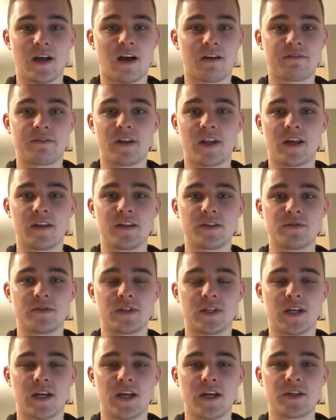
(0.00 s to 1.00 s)
I felt like this was
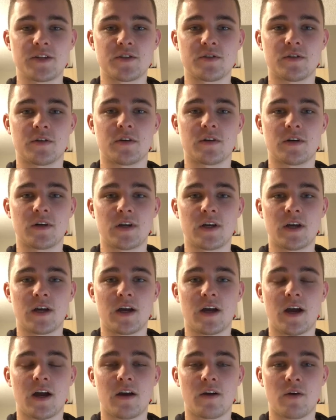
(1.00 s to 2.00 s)
the case, so
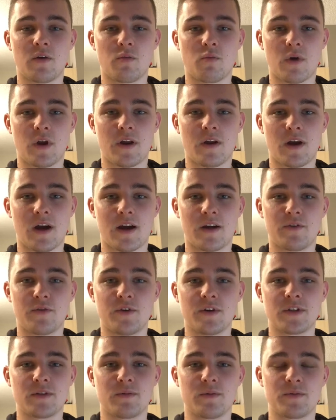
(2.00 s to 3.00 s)
when I
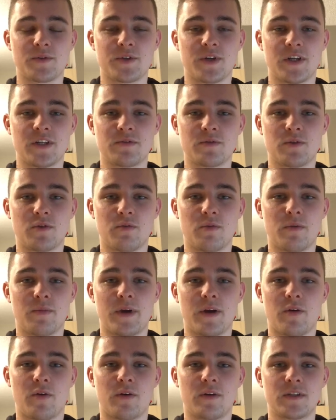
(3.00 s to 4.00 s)
noticed that my trainers were becoming a
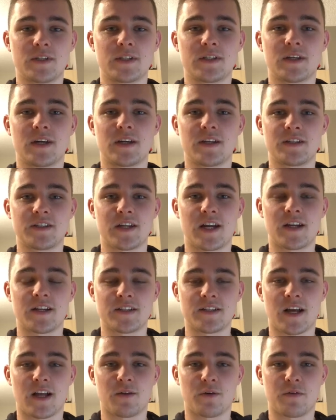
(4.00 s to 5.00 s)
bit old, I decided to
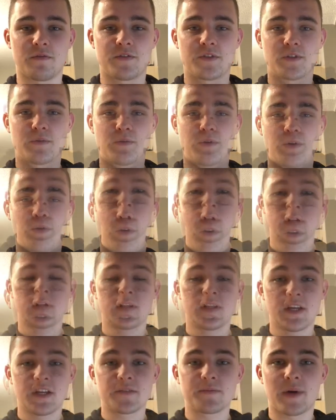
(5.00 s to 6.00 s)
start looking for some new ones.
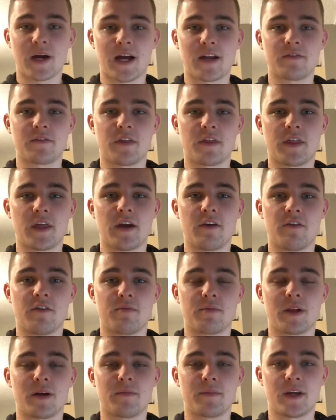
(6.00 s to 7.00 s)
Theory of
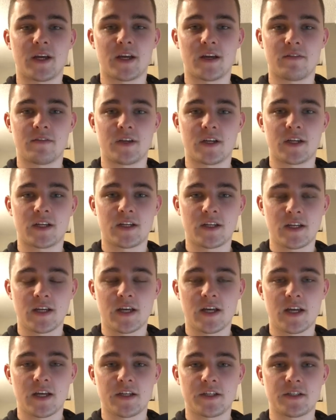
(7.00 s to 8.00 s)
planned behaviour
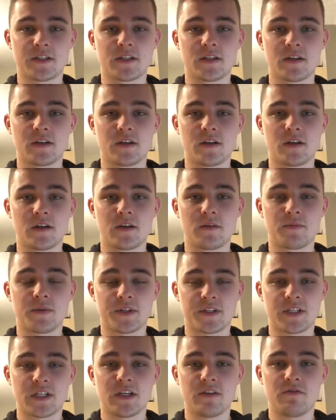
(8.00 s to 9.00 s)
is
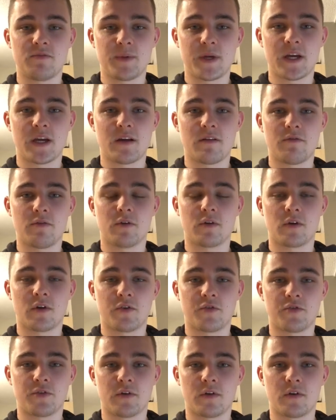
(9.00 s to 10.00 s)
perceived behavioural
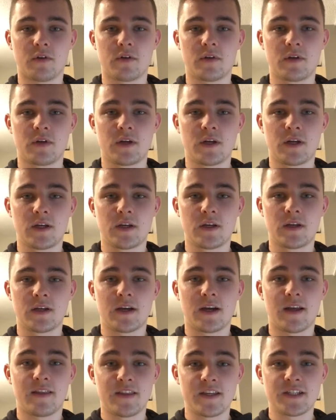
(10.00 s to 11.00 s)
control,
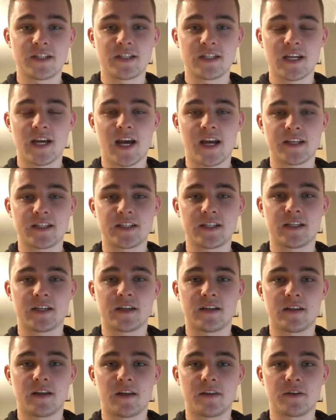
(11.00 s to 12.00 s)
and this is the idea
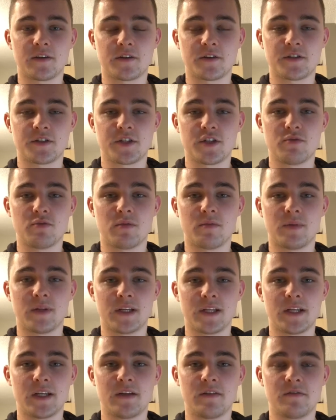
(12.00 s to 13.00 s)
that the consumer
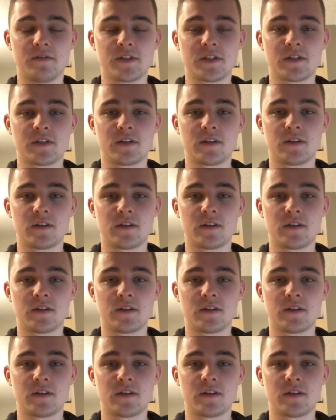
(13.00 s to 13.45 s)
believes